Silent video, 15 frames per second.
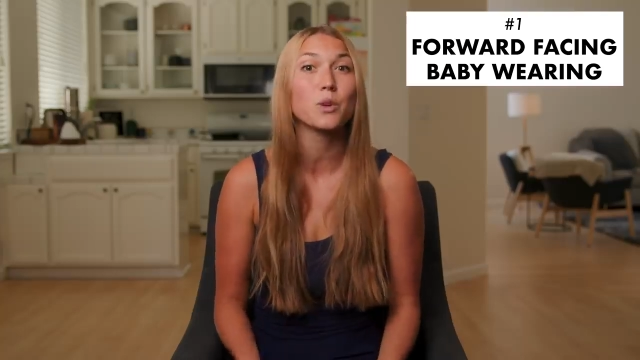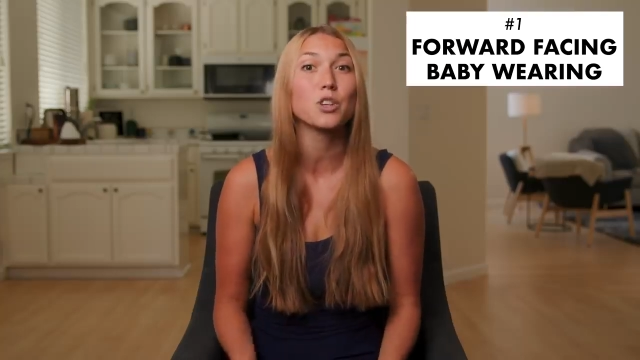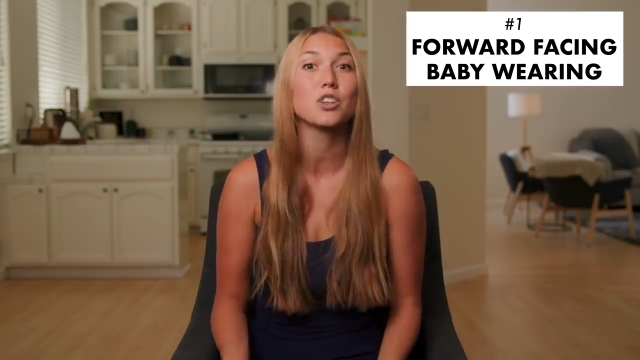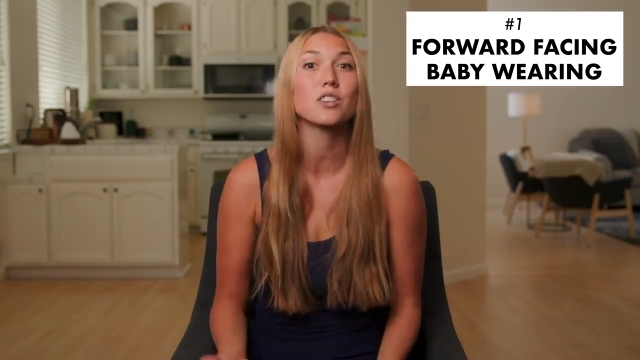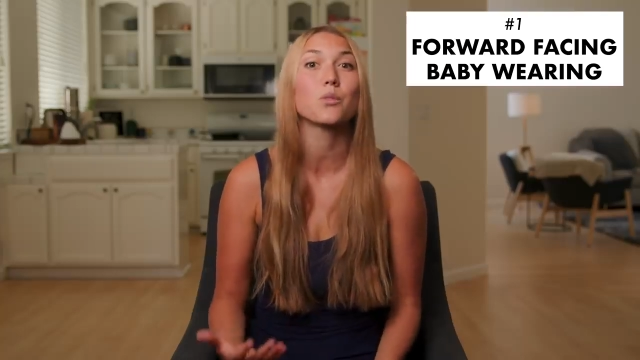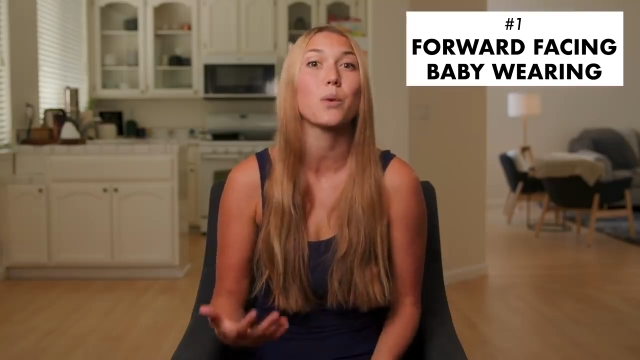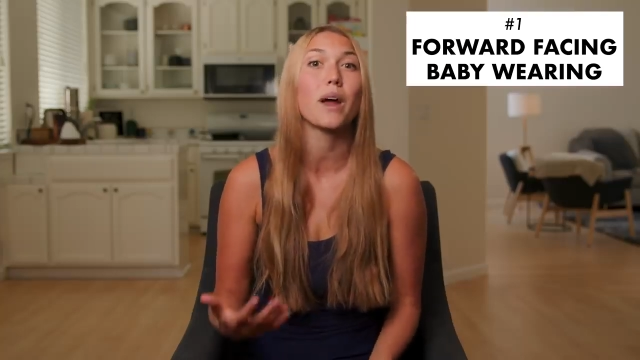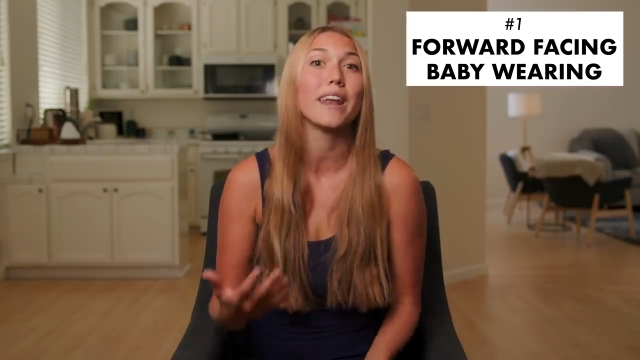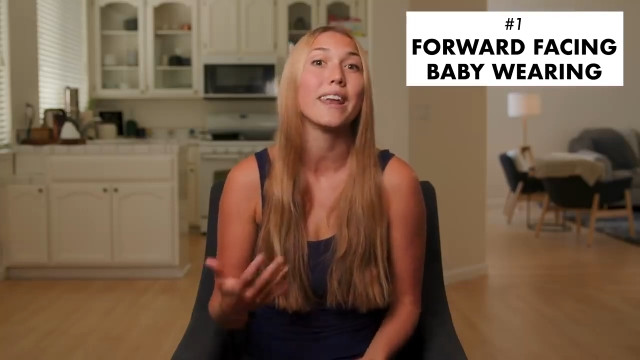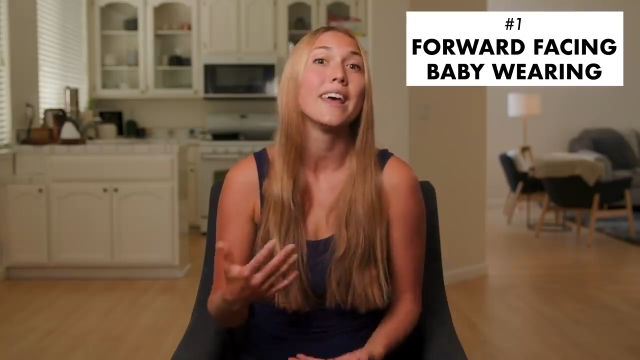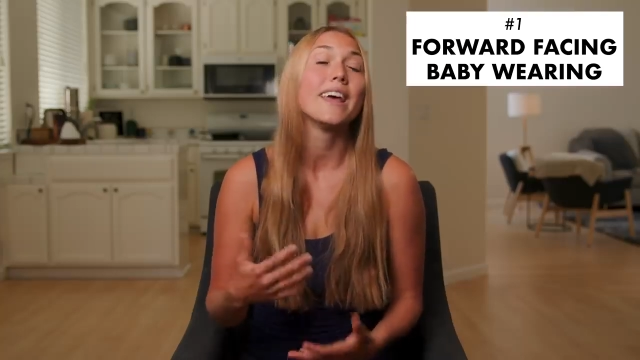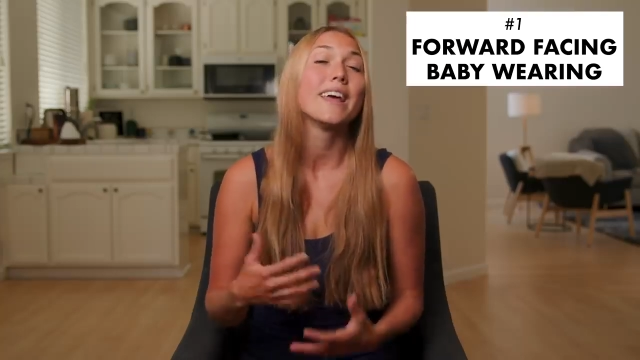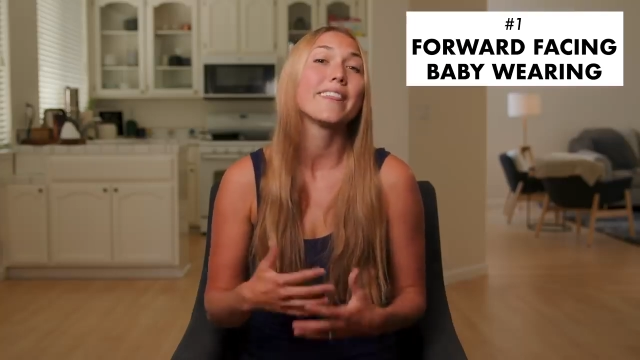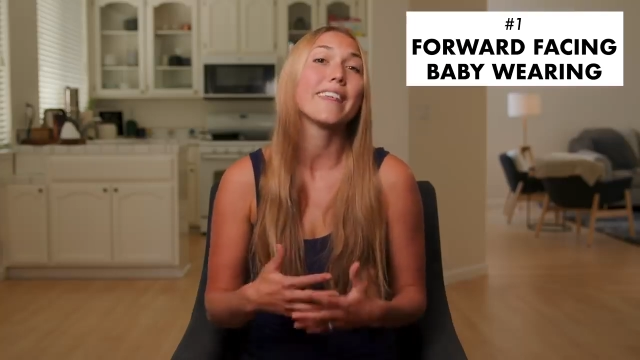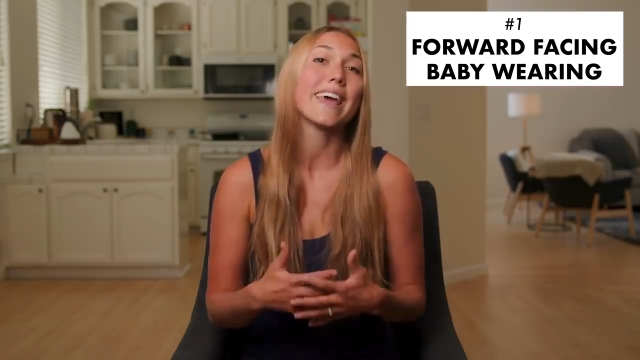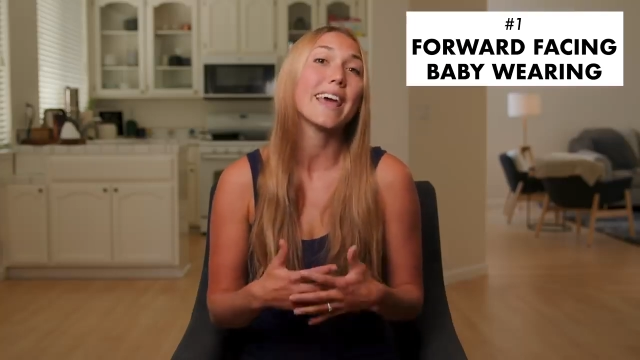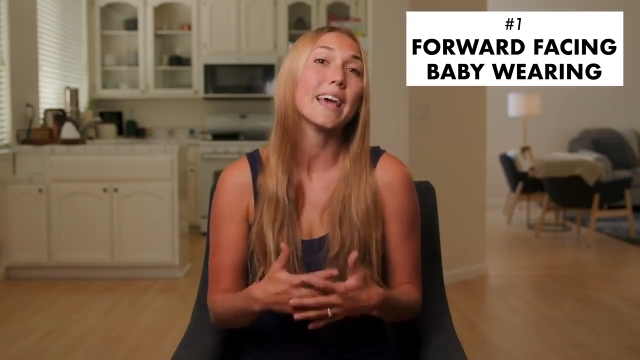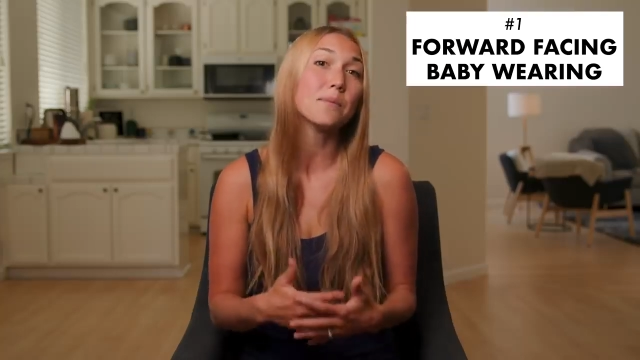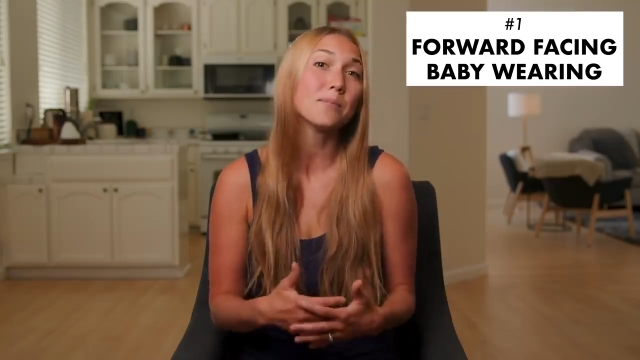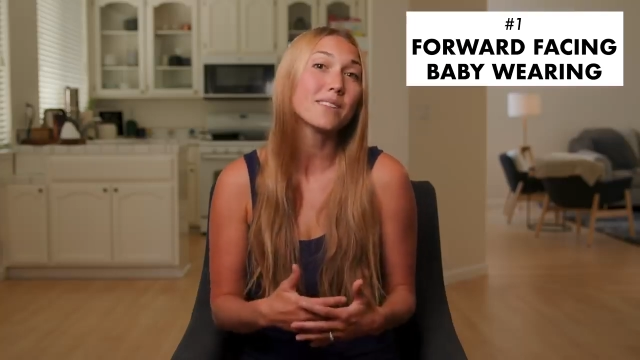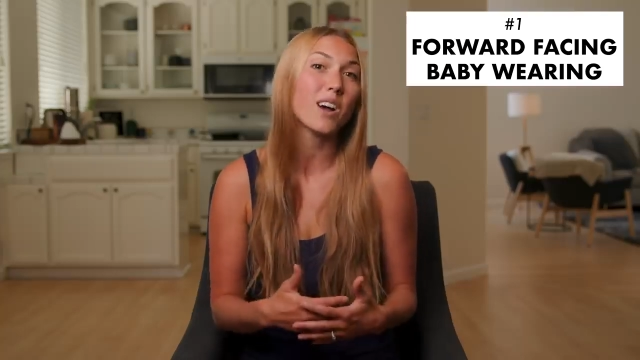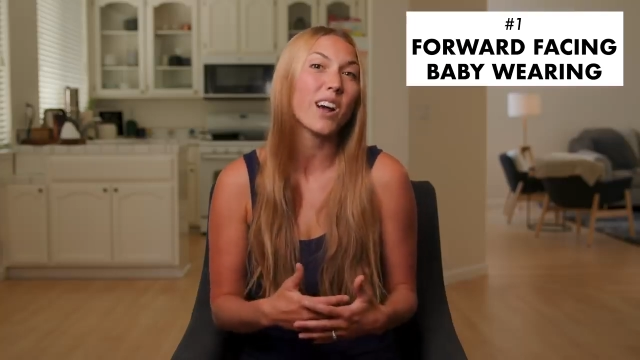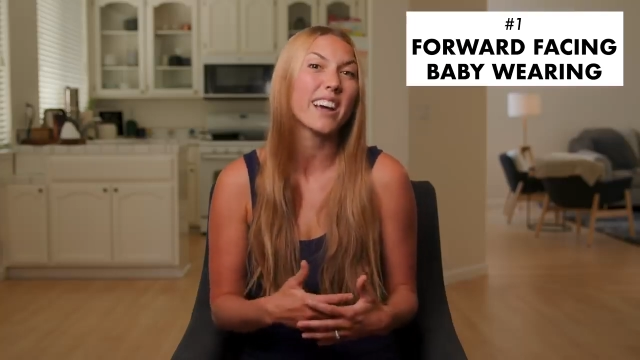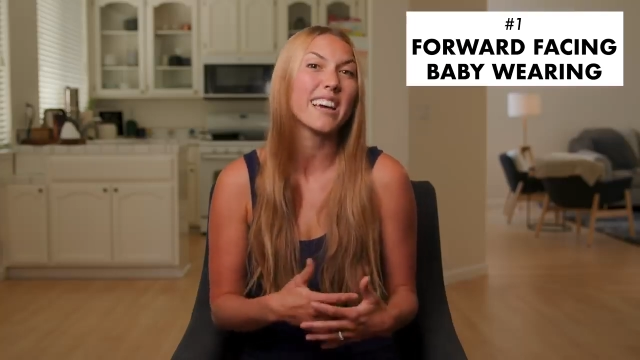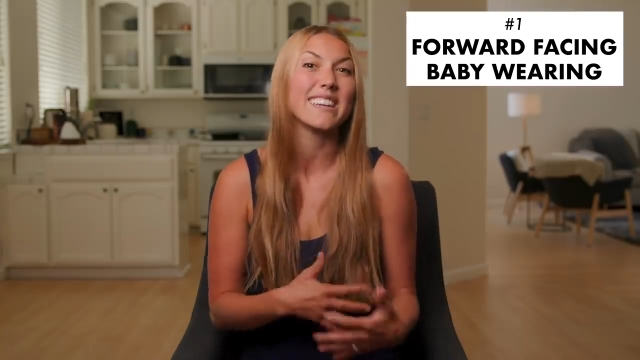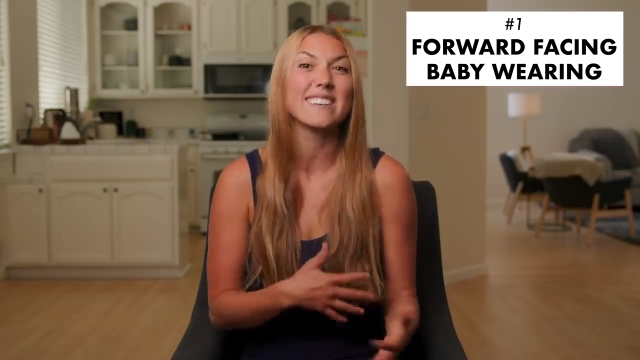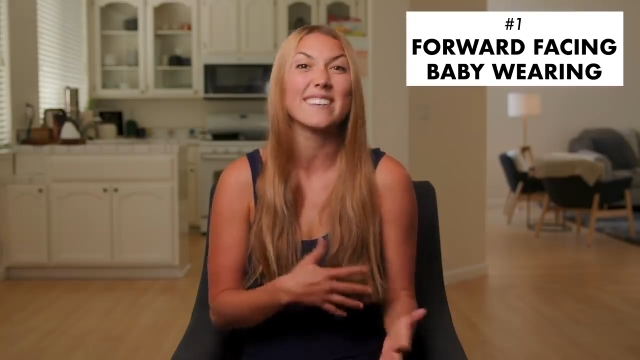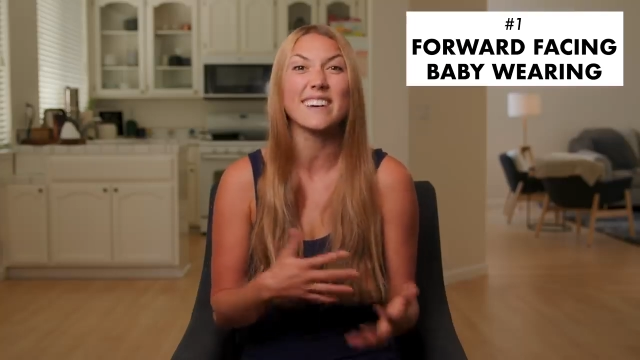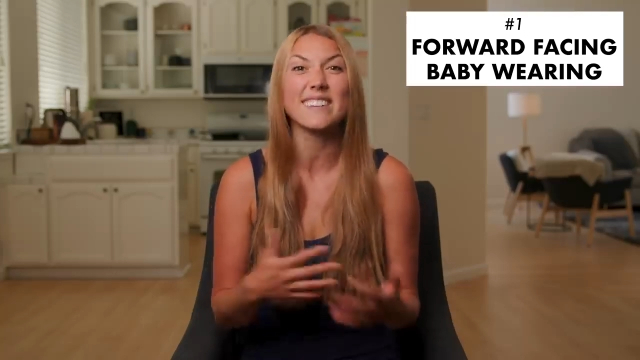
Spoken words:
which is when the hip socket